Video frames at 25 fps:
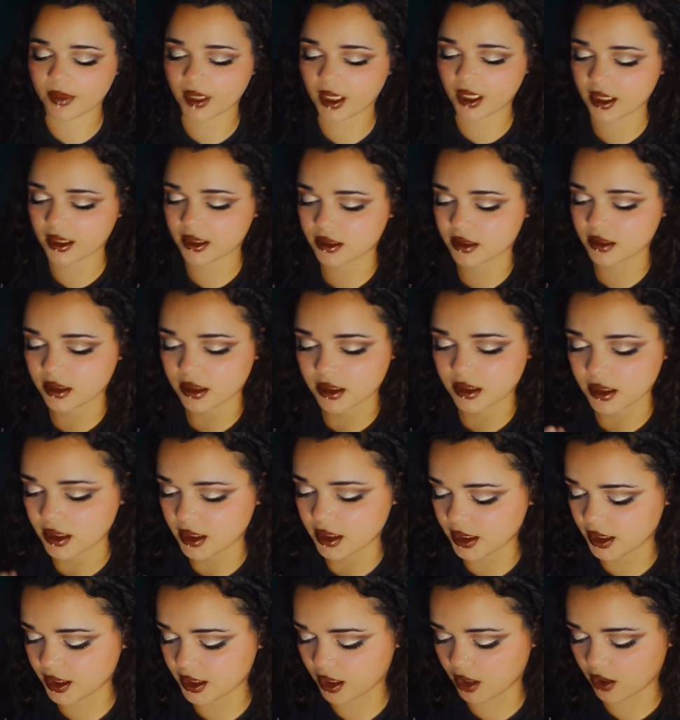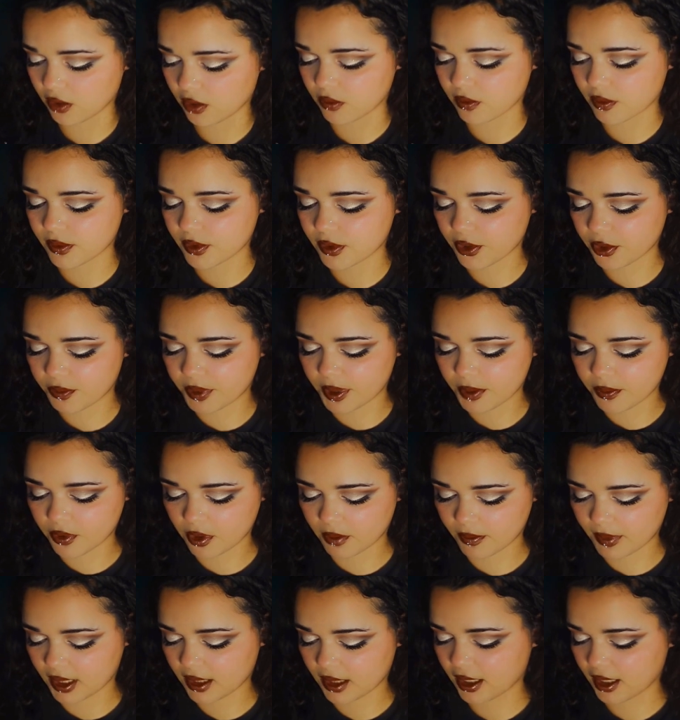I'm not, you know, there are
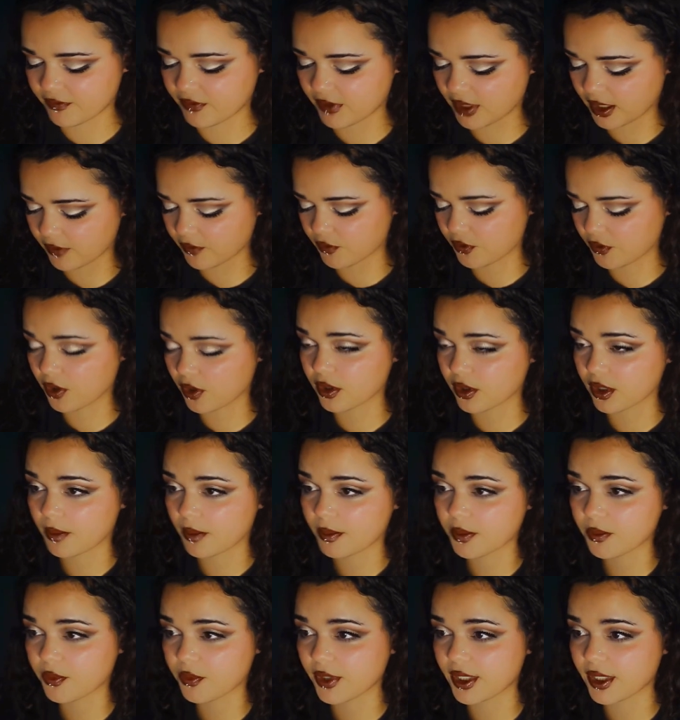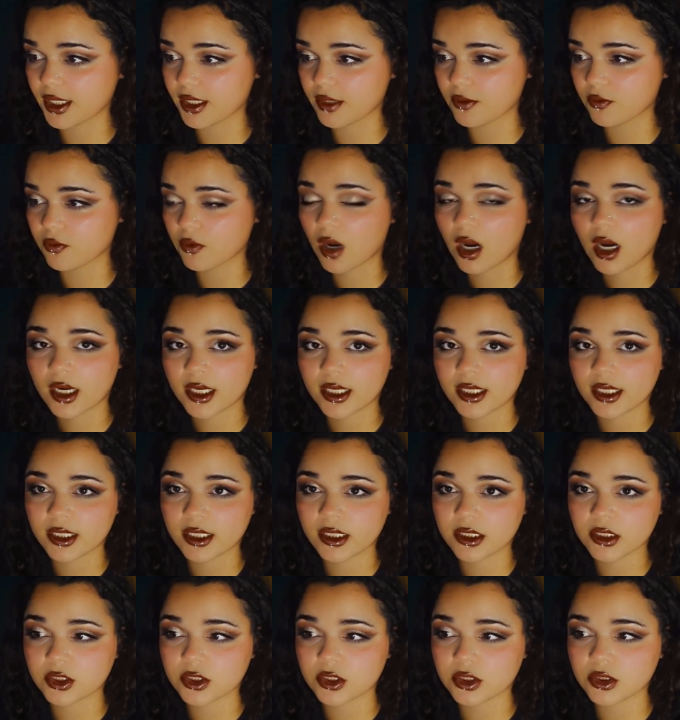people in my life that have grown up in pretty
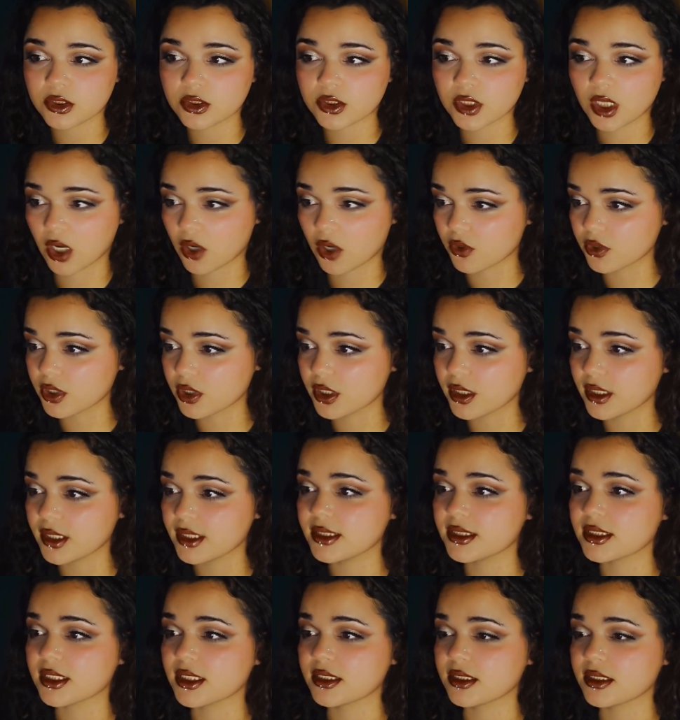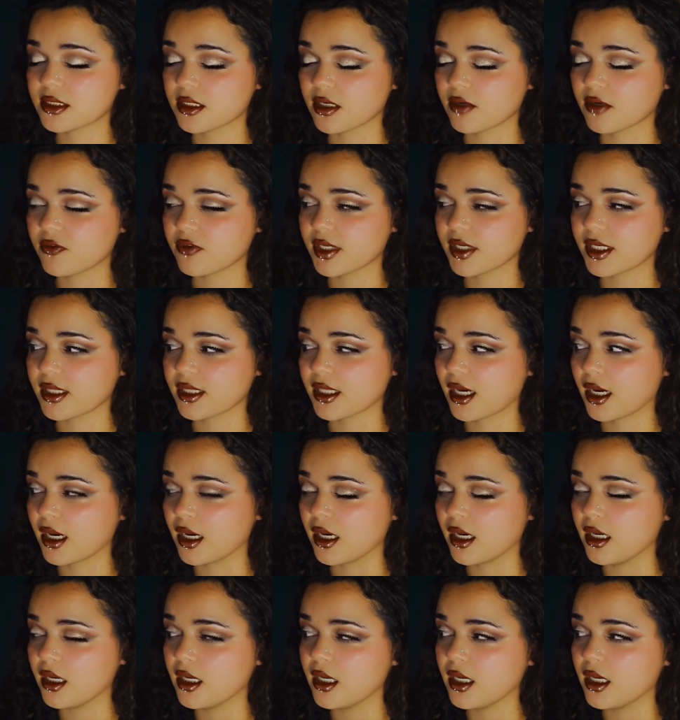rocky childhoods and stuff like
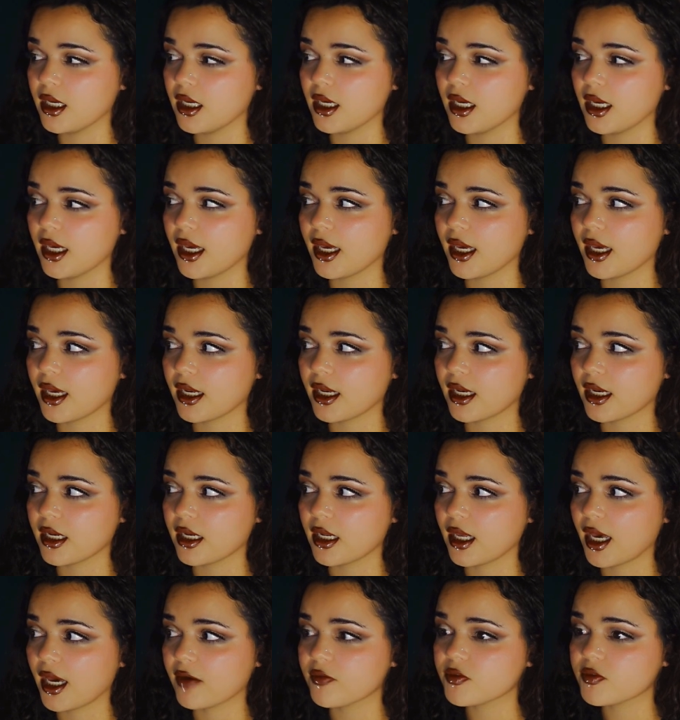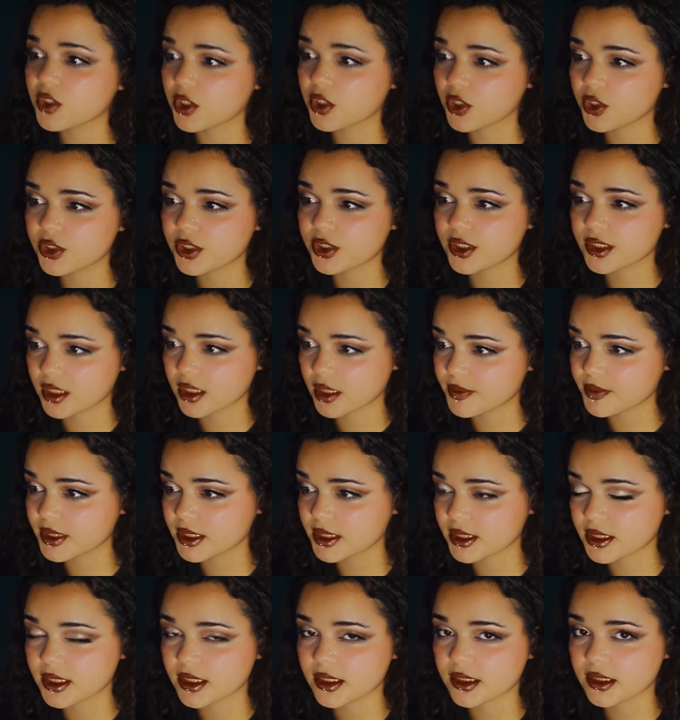that and have turned to
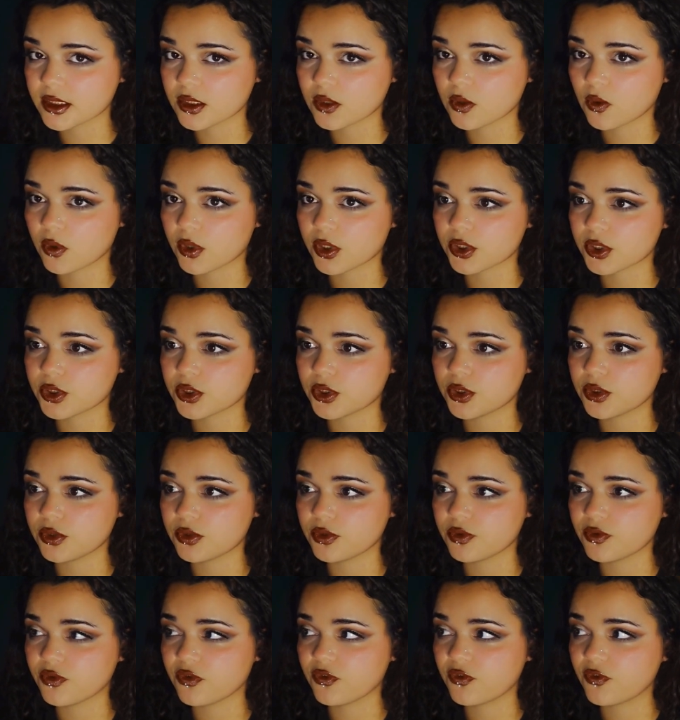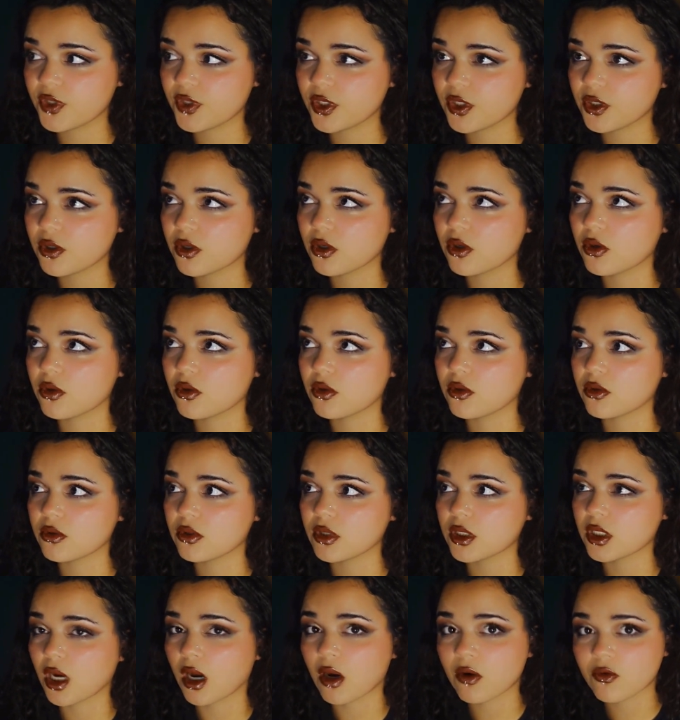substances in order to
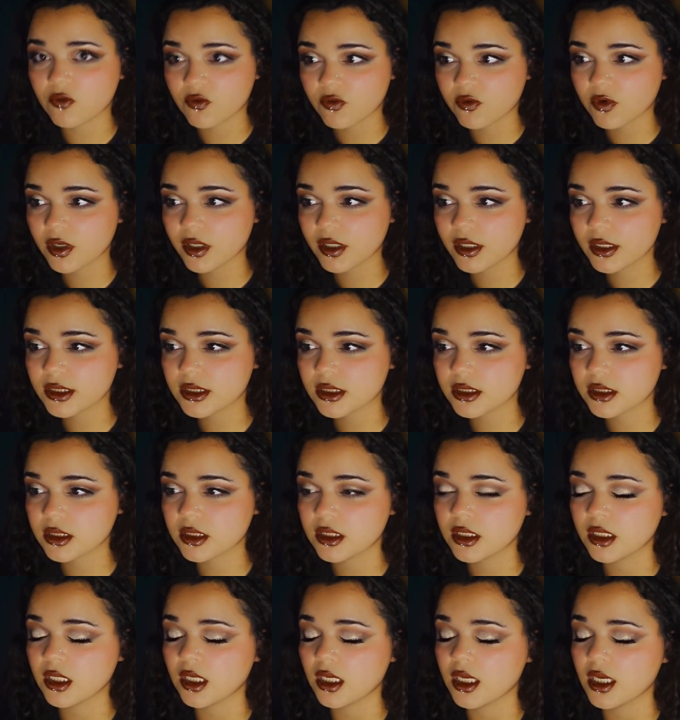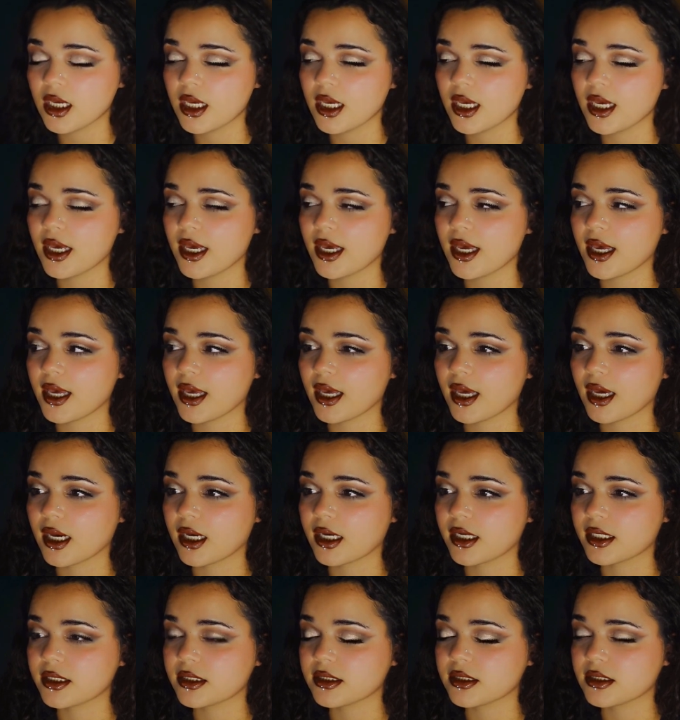feel comfort
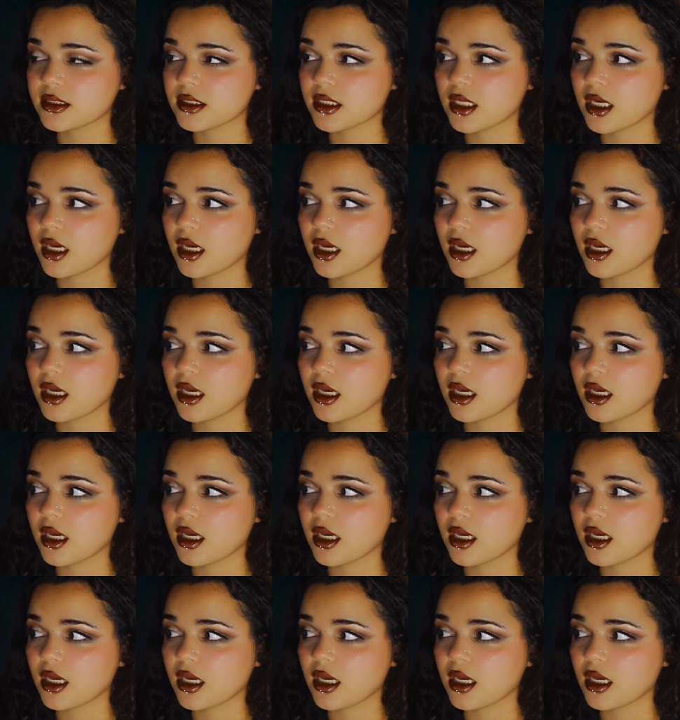and